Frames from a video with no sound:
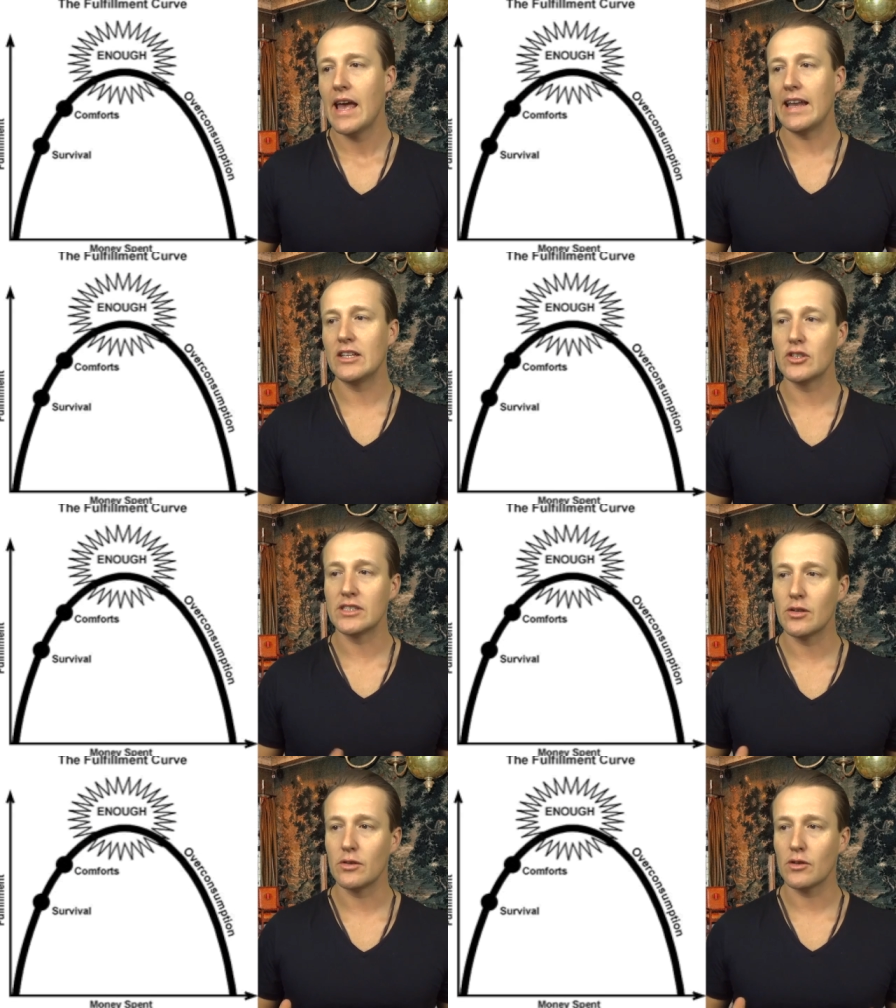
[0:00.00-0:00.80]
And as you can
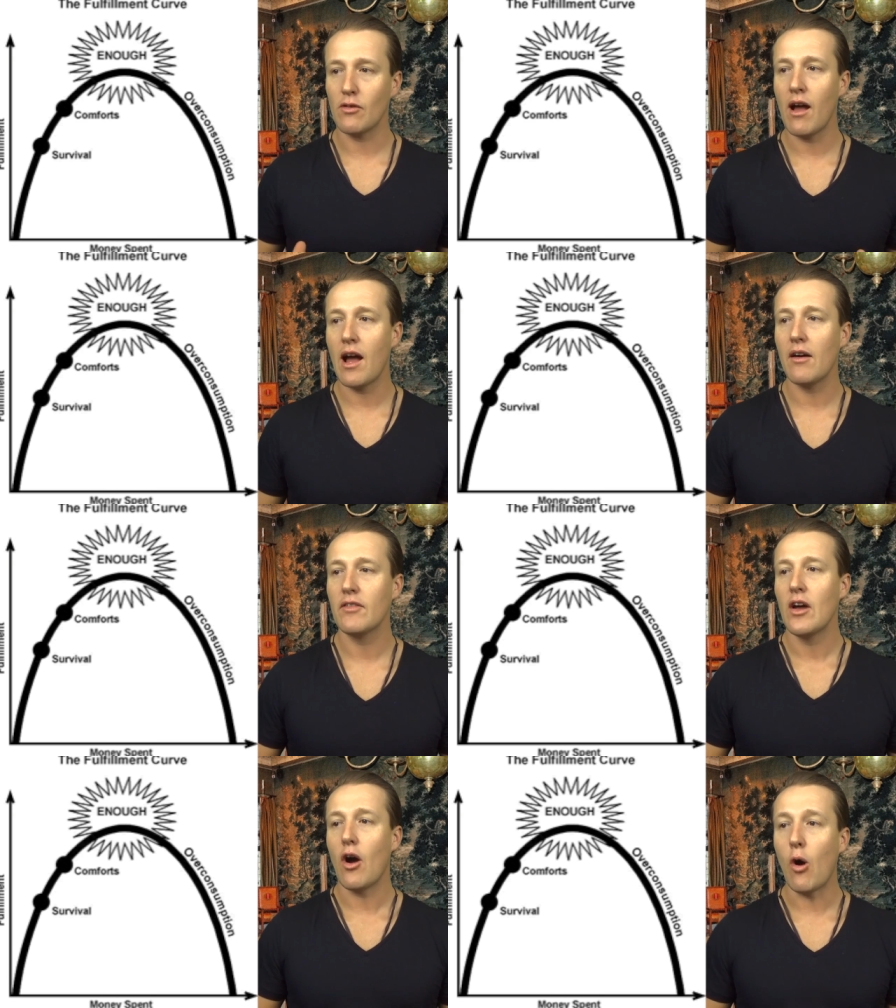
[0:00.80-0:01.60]
see on the
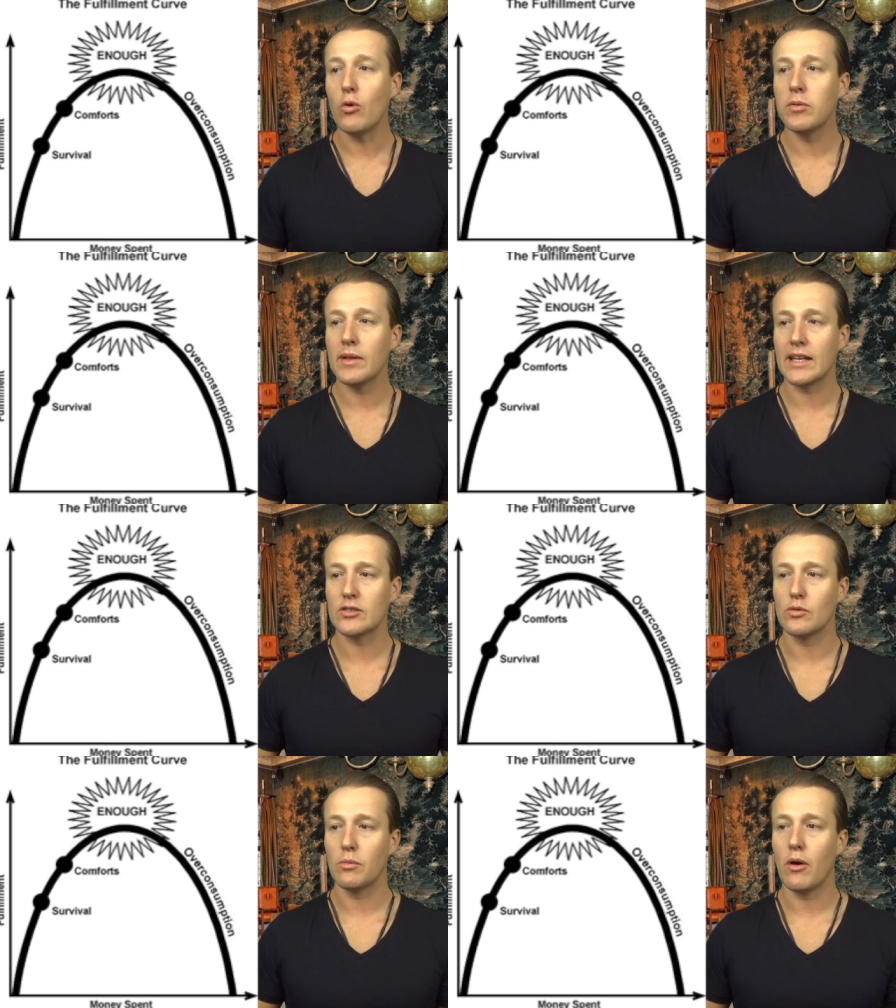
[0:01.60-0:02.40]
graph, ultimately it
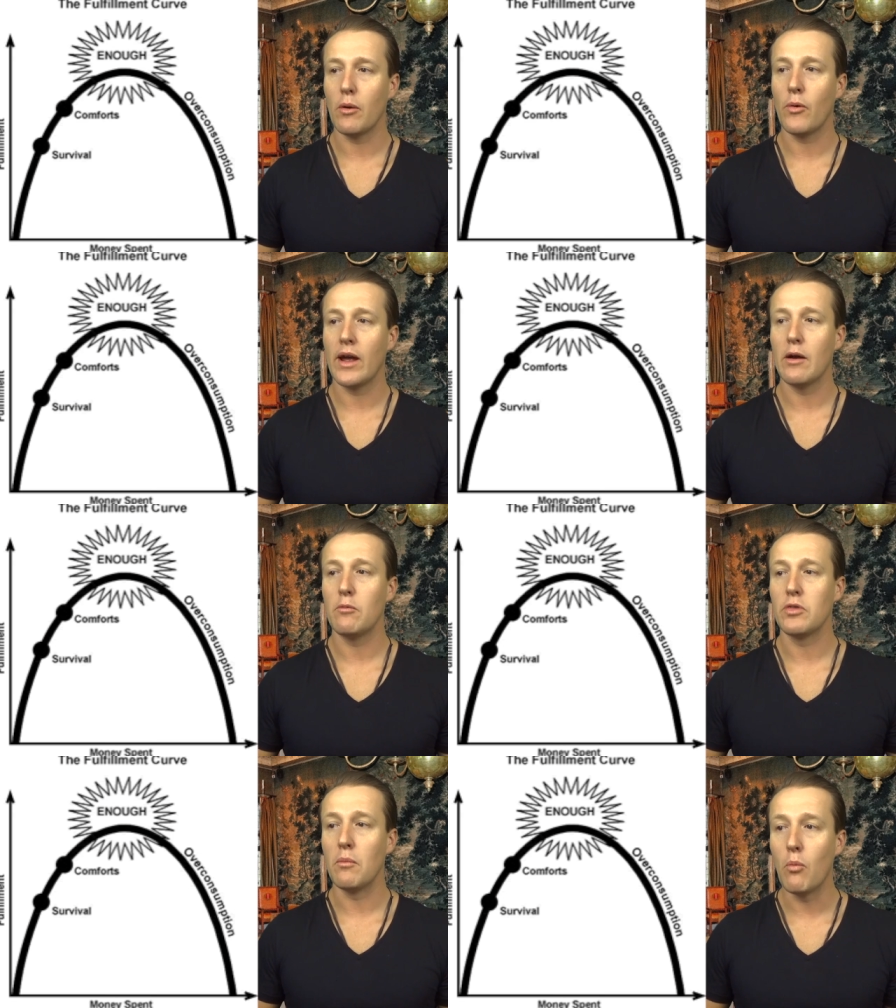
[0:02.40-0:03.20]
gets to a point
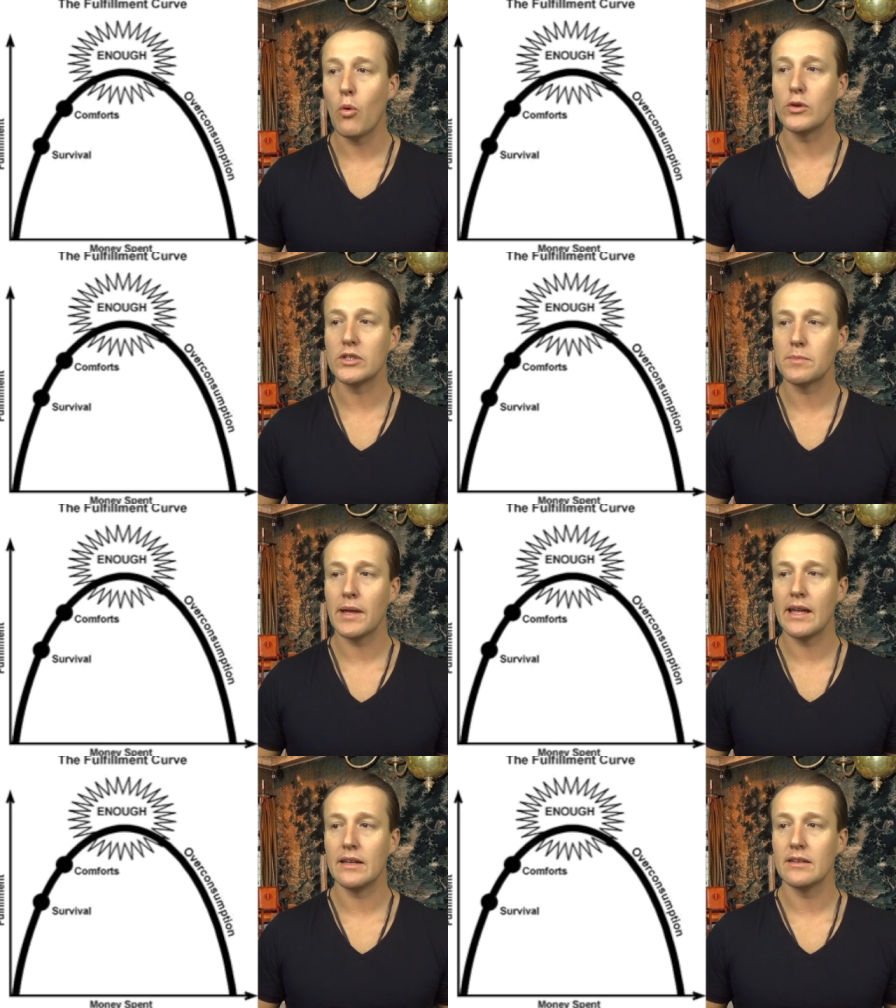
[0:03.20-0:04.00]
where the more you
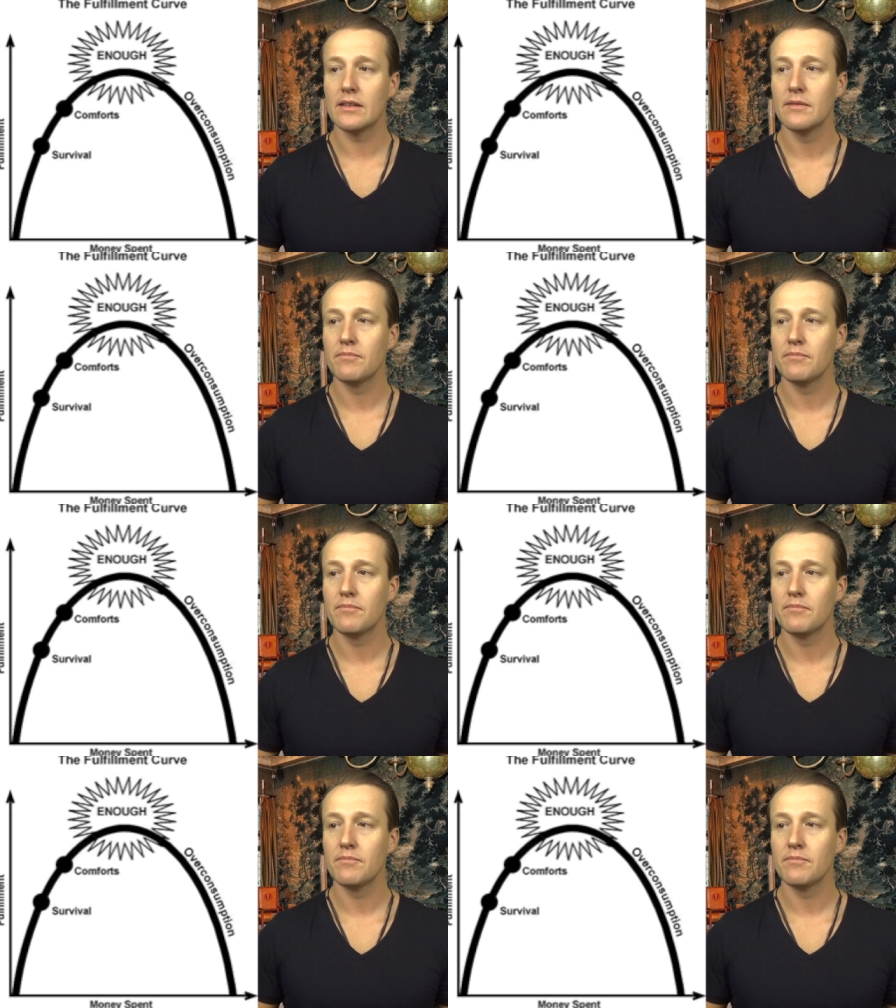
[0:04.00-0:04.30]
spend,